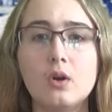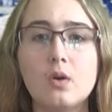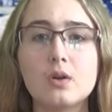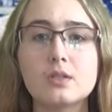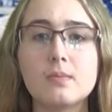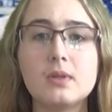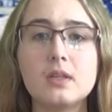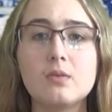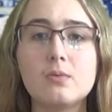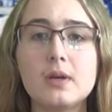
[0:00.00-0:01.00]
or something
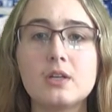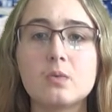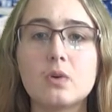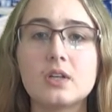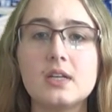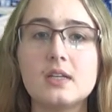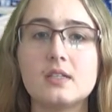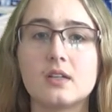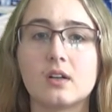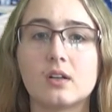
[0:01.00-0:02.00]
that will make your work
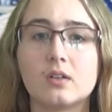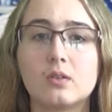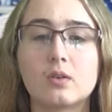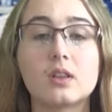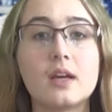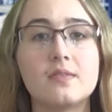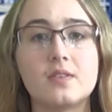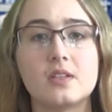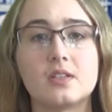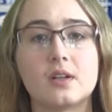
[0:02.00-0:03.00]
easier or life
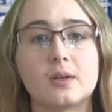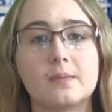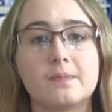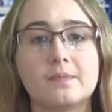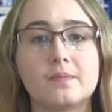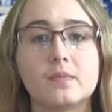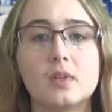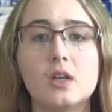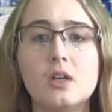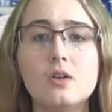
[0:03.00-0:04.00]
easier?
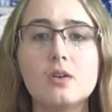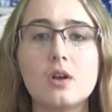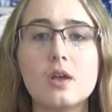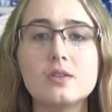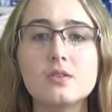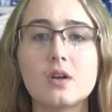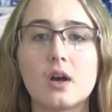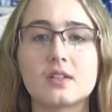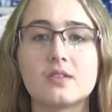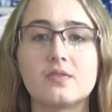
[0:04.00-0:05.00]
You can also
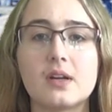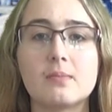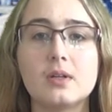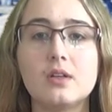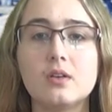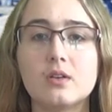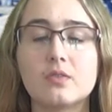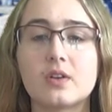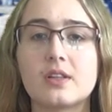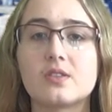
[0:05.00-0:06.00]
talk to family or
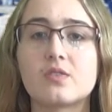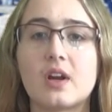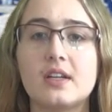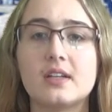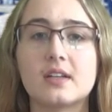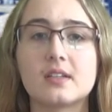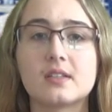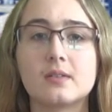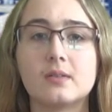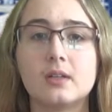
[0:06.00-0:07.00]
friends for
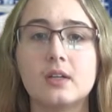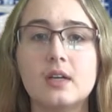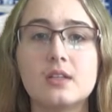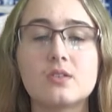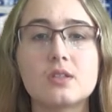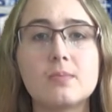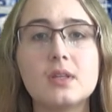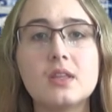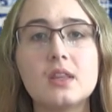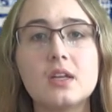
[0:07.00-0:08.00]
ideas. Is there
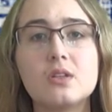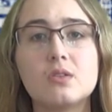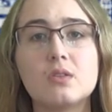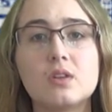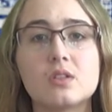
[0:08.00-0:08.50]
something that they do that